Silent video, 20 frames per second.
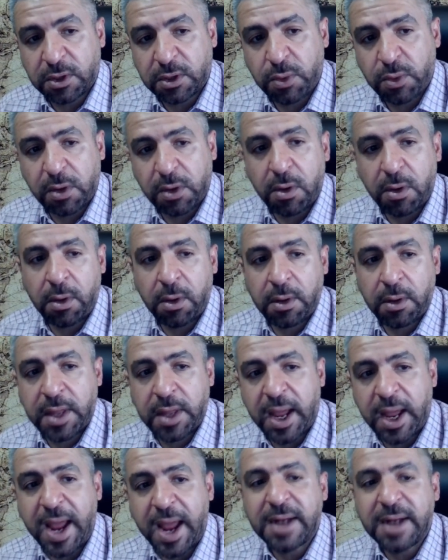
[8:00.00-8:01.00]
we call
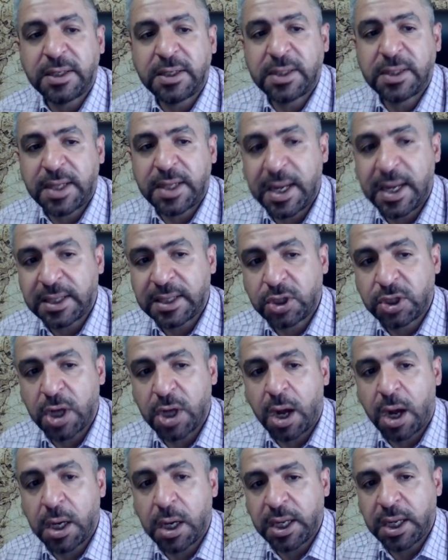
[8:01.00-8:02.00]
the end-stage
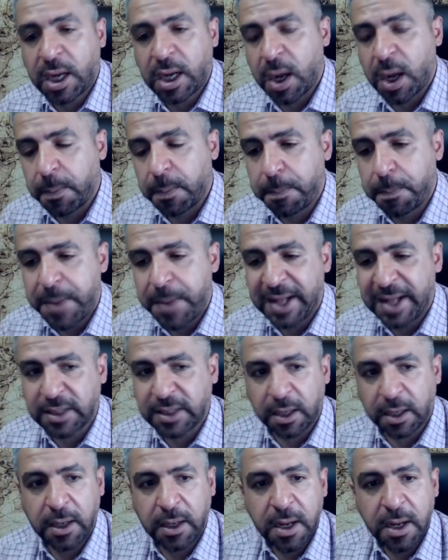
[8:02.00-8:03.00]
honeycomb pattern.
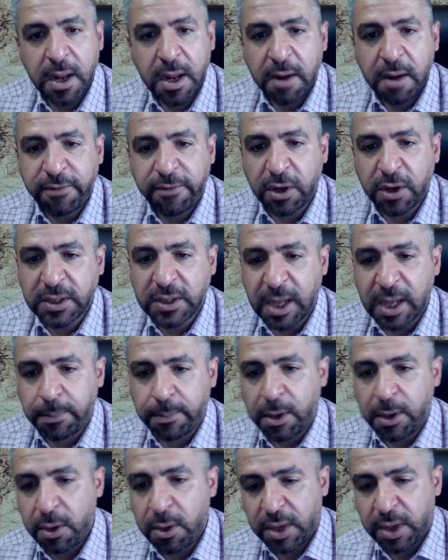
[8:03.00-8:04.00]
For example,
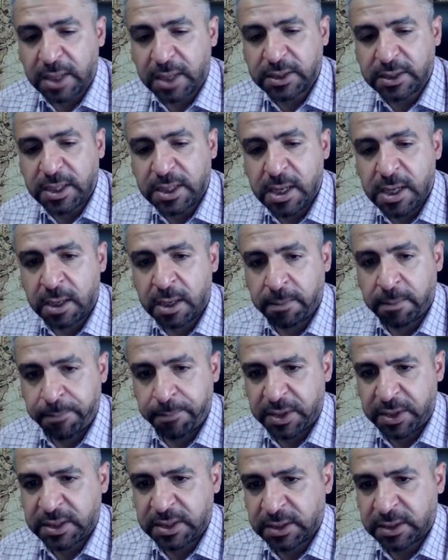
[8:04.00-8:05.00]
you can see here,
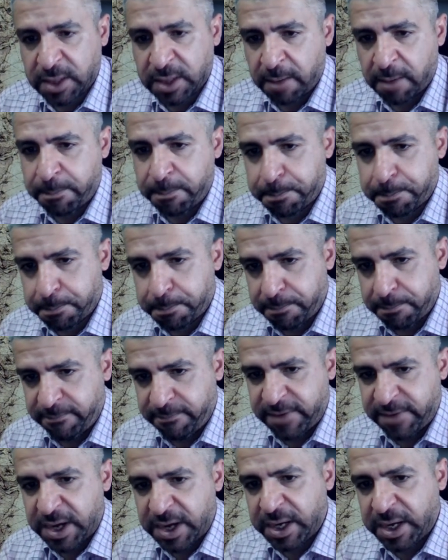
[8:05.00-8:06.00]
this is a
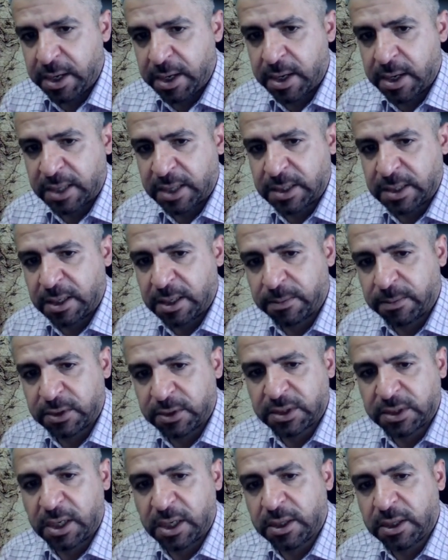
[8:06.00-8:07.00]
very nicely
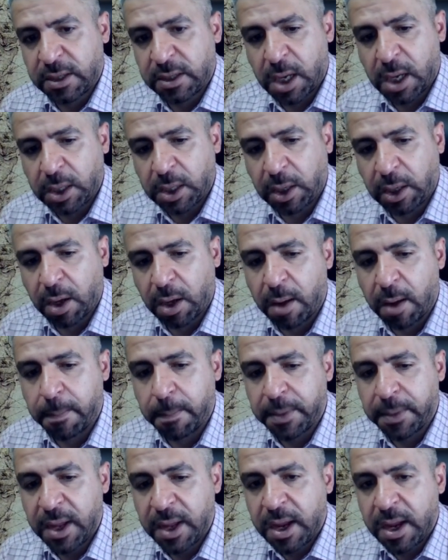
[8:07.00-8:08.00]
demonstrated honeycomb
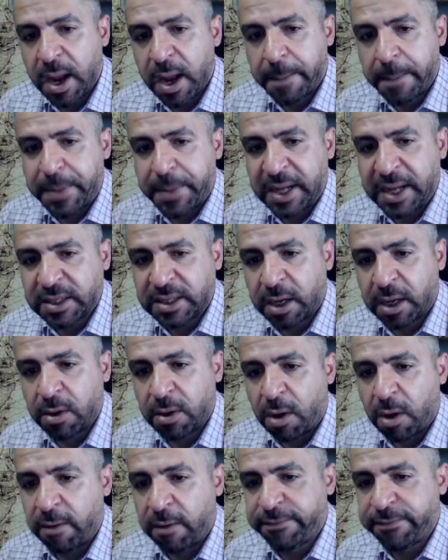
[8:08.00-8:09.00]
pattern
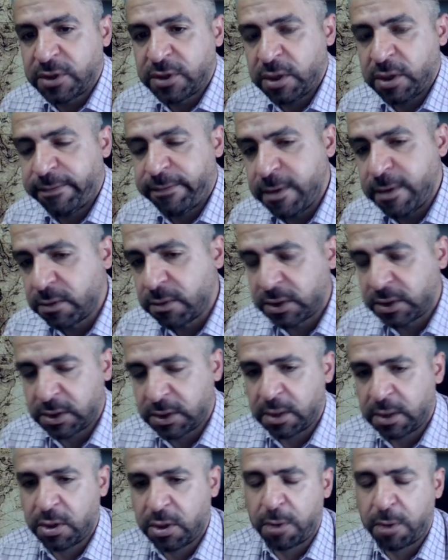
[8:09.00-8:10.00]
of diffuse
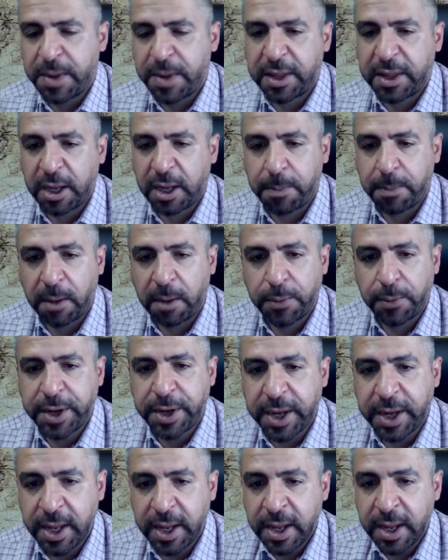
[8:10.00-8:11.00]
idiopathic
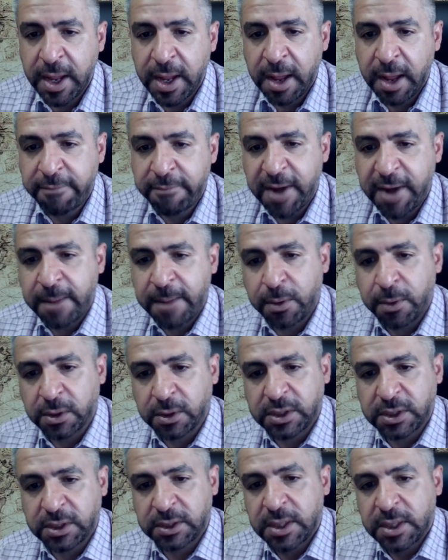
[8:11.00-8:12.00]
pulmonary
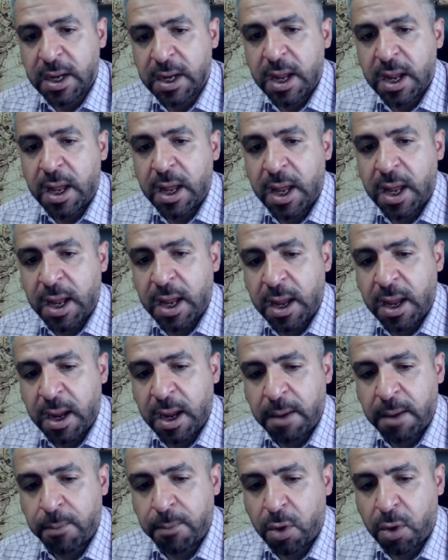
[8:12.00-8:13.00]
fibrosis.
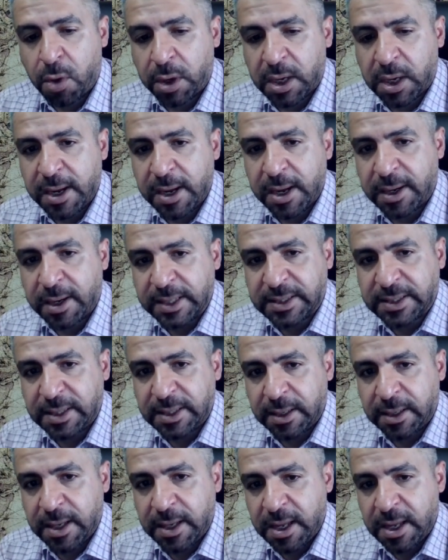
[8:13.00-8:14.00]
More clearly seen
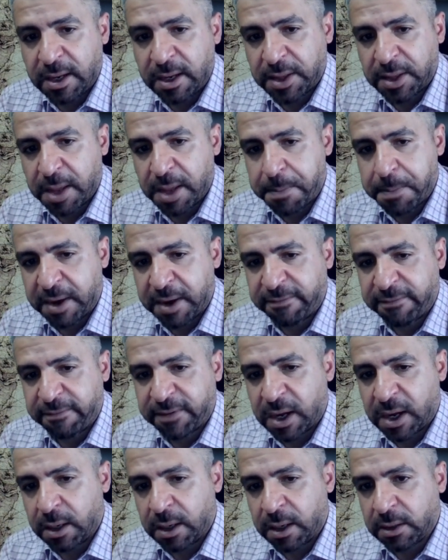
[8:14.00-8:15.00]
here, the
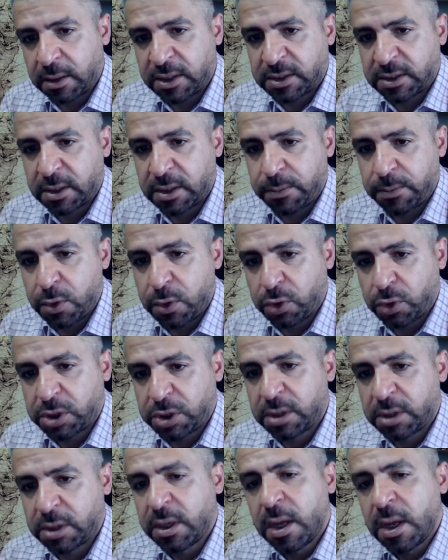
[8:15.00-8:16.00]
peripheral
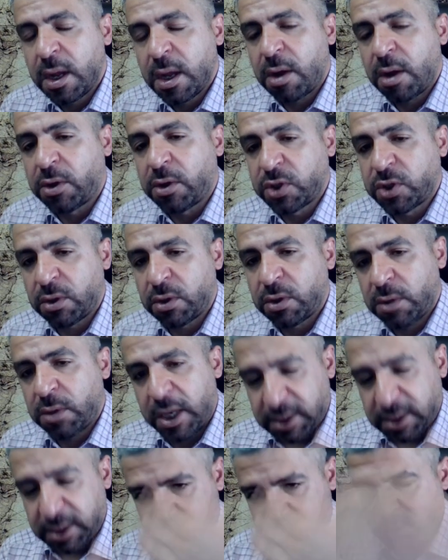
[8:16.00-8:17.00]
distribution. Also,
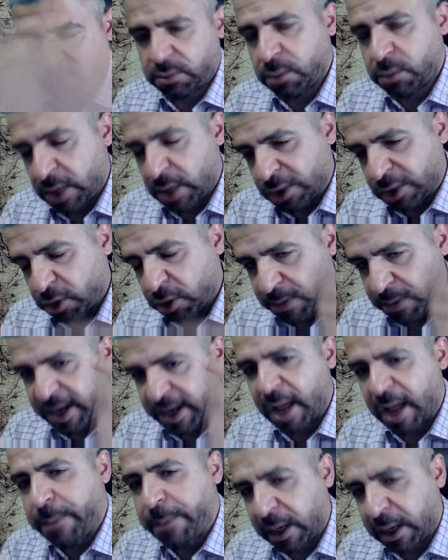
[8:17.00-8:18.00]
there should be an
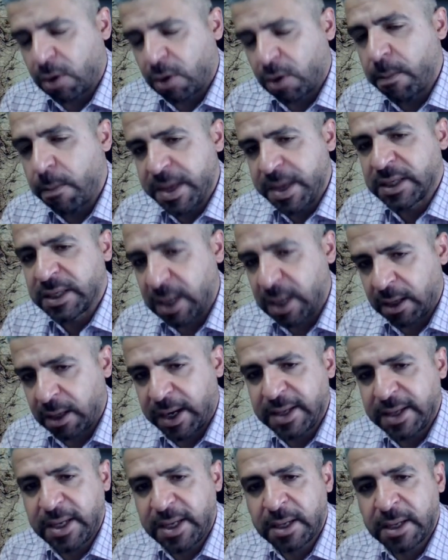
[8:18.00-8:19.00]
apico-basal
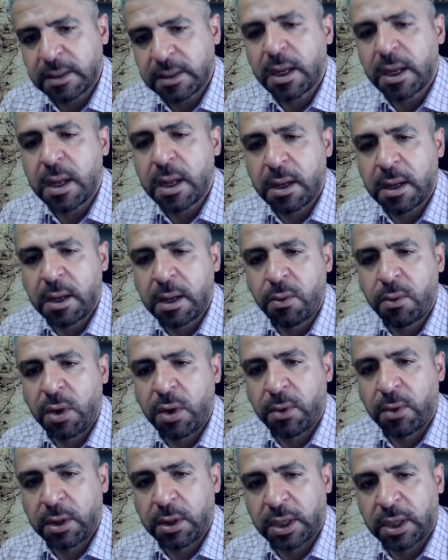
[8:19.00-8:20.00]
gradient. We
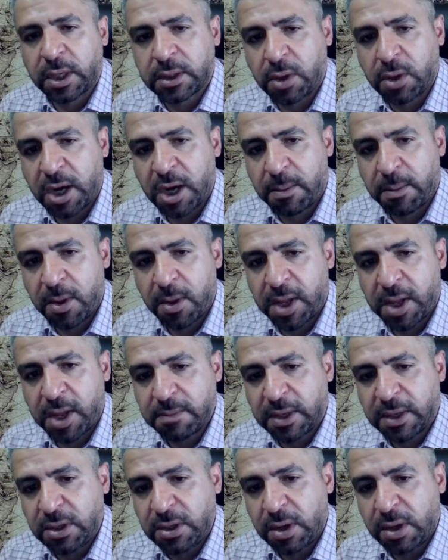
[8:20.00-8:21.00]
will not talk about that,
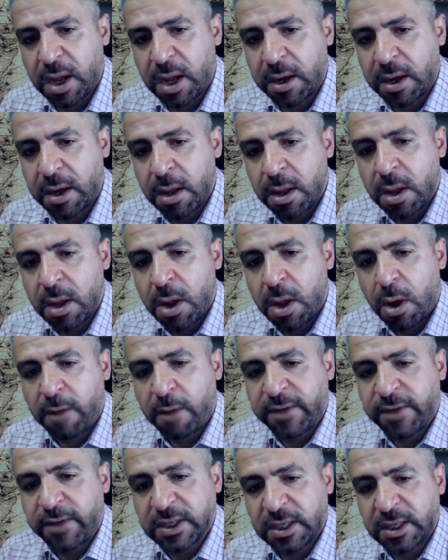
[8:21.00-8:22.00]
but you can
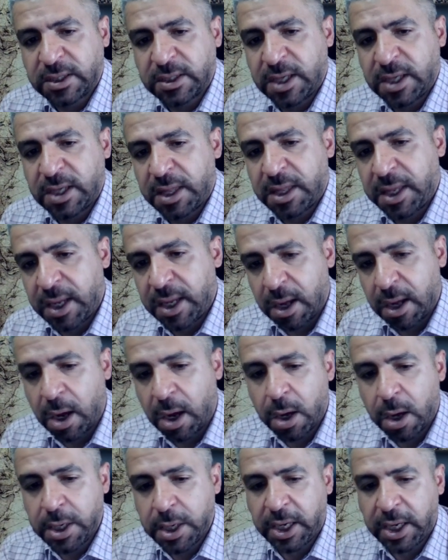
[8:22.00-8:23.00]
obviously see the
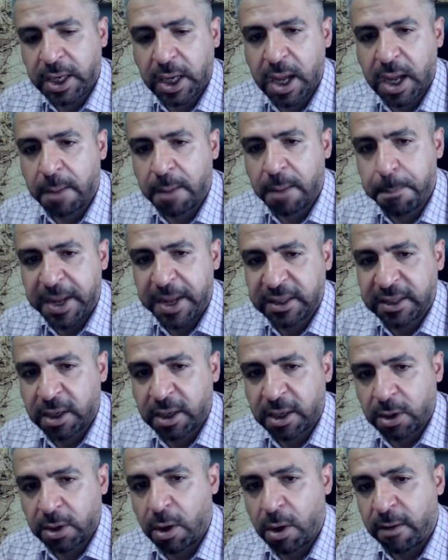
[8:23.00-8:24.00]
honeycomb pattern
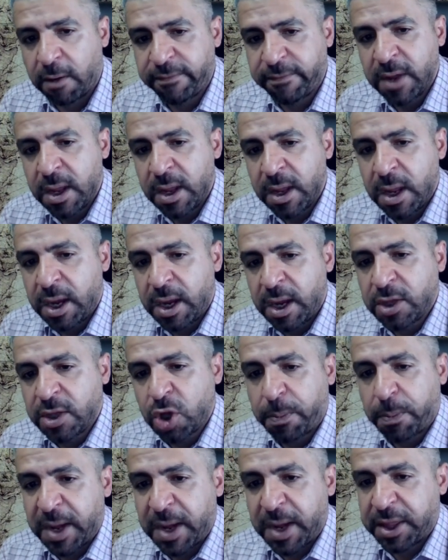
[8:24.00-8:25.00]
of
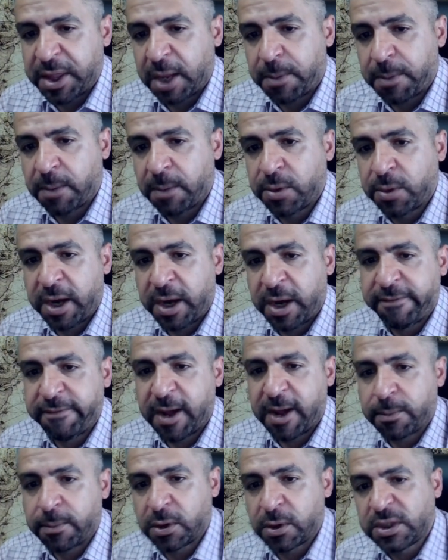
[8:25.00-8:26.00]
idiopathic pulmonary
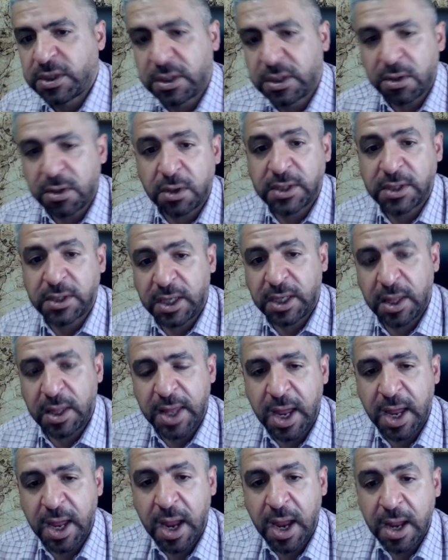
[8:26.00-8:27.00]
fibrosis causing
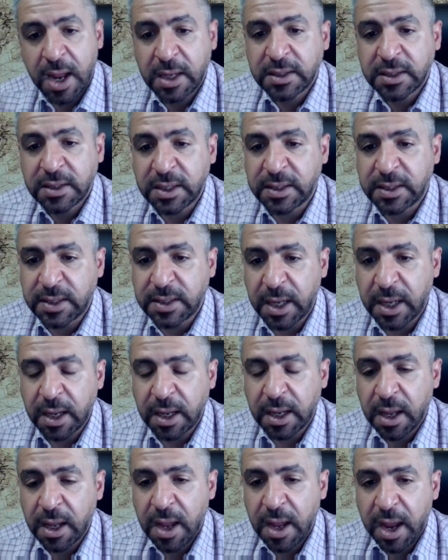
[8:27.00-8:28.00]
the cystic
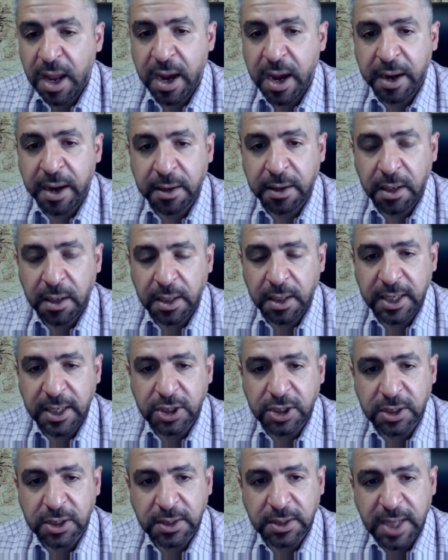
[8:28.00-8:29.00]
air
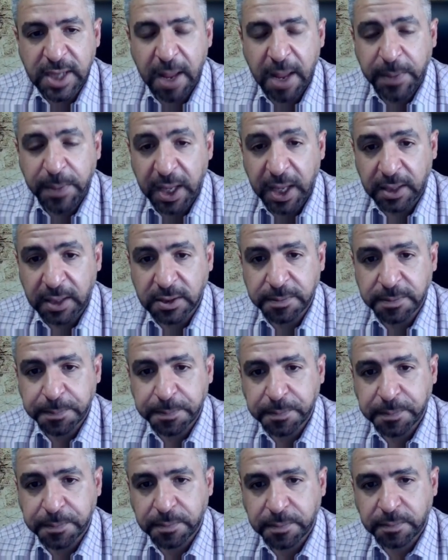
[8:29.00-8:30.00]
lesions appearance.
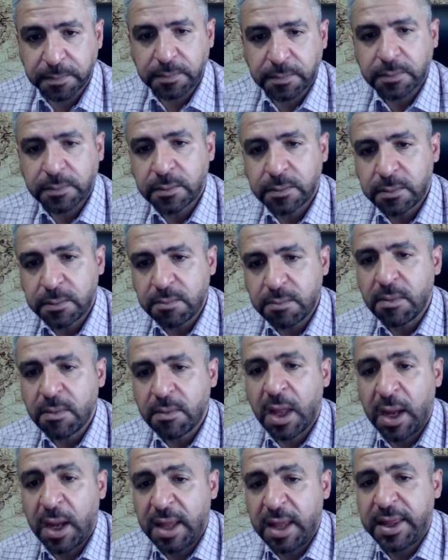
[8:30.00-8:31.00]

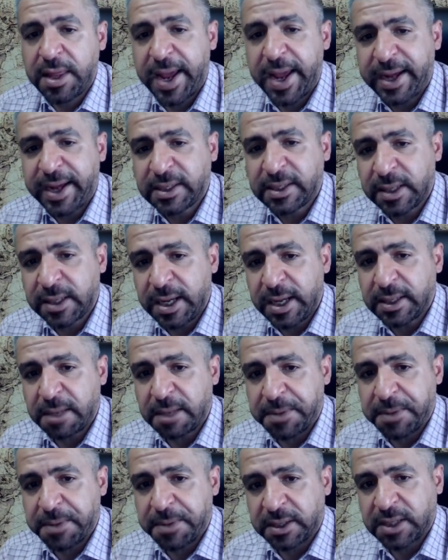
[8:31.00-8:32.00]
In the X-ray, it
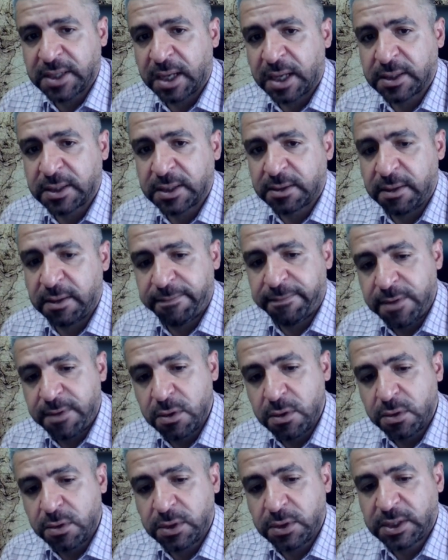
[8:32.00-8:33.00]
appears as
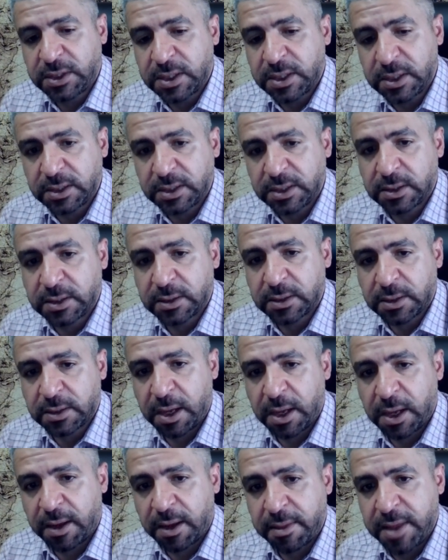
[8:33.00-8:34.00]
diffuse cysts here
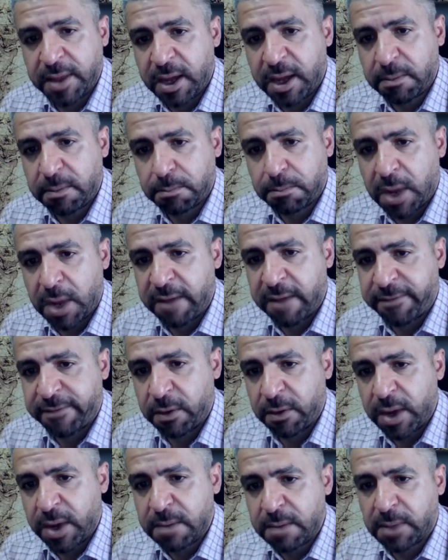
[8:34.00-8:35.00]
and there,
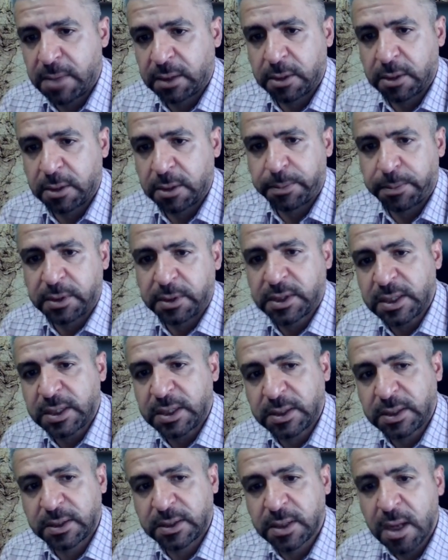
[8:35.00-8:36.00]
everywhere, multiple
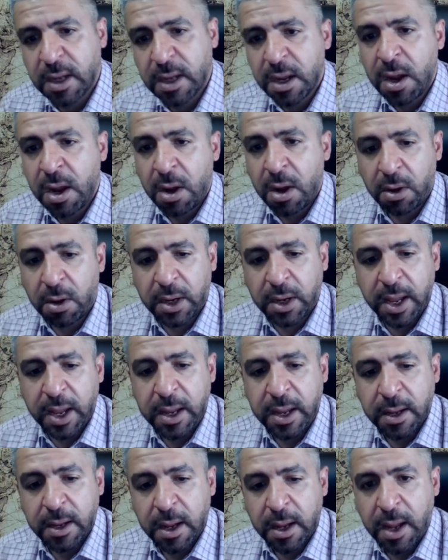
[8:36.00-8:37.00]
cysts. Okay,
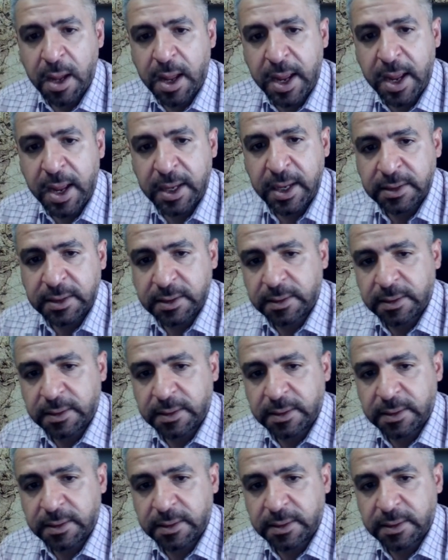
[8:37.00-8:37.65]
and